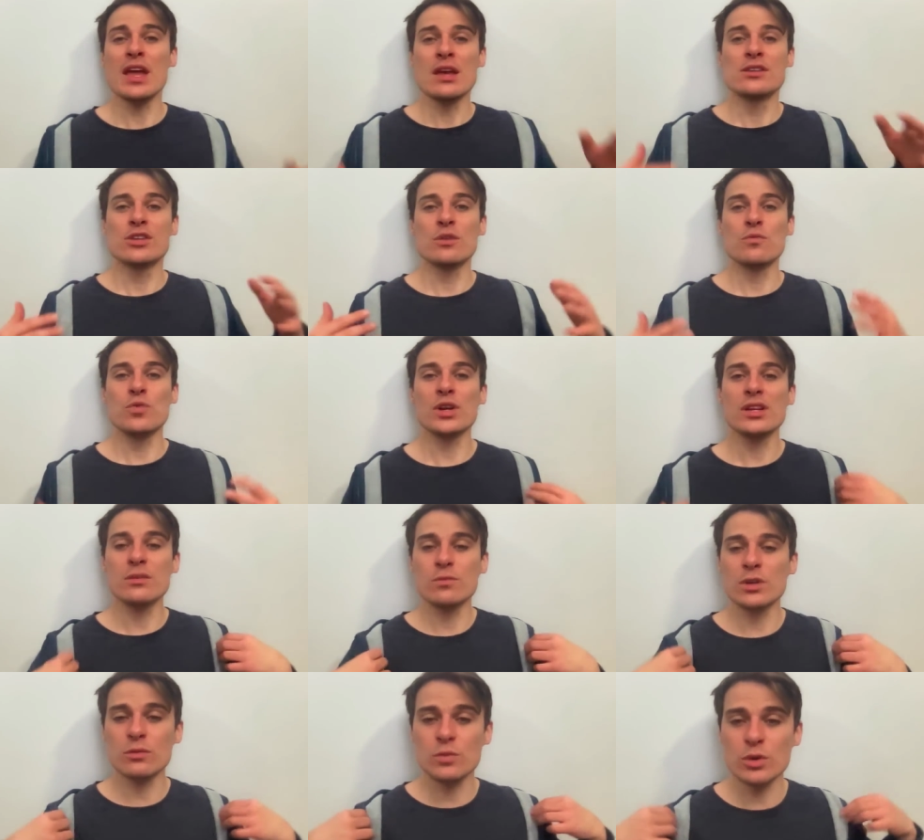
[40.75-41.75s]
So, what,
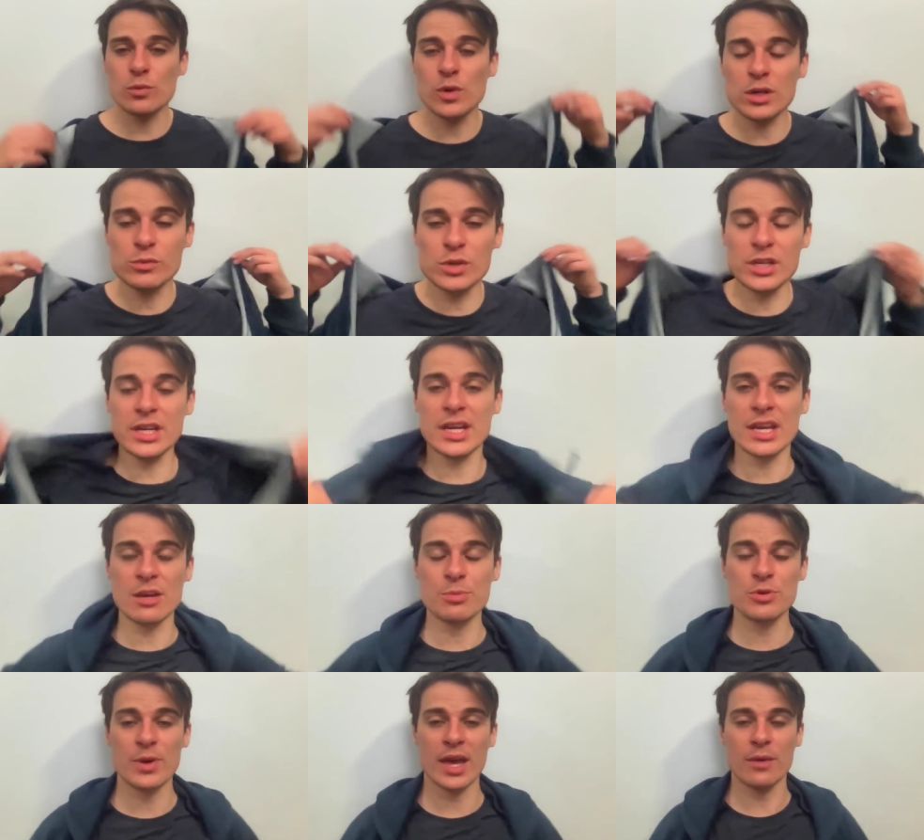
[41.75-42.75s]
what, what, what can I
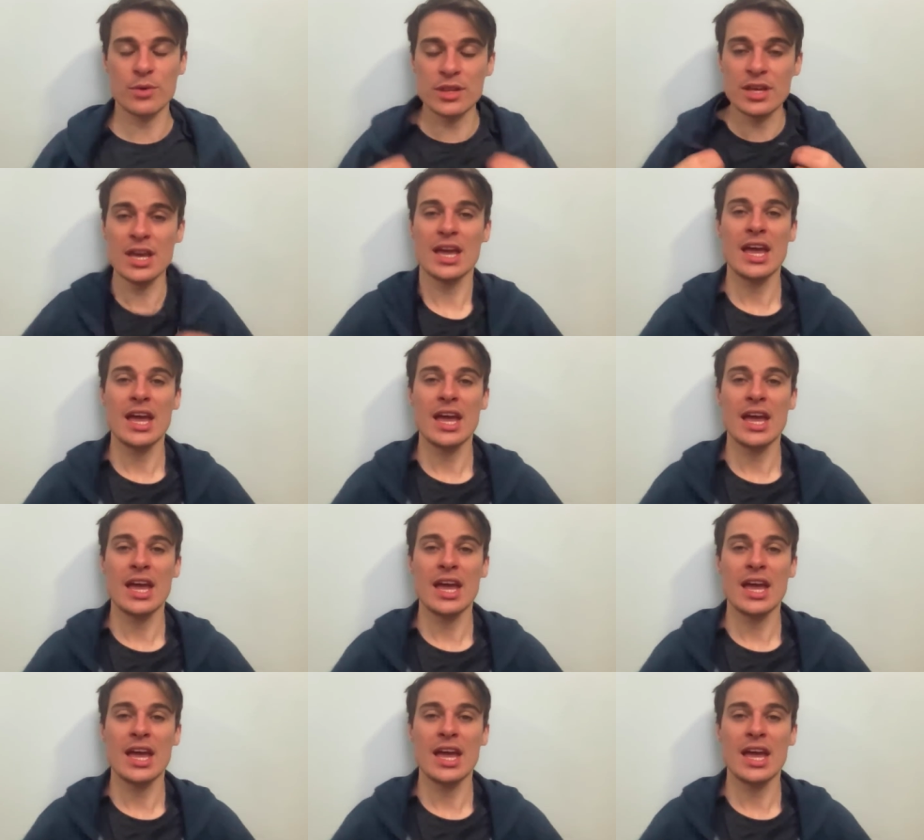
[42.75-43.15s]
help you out with?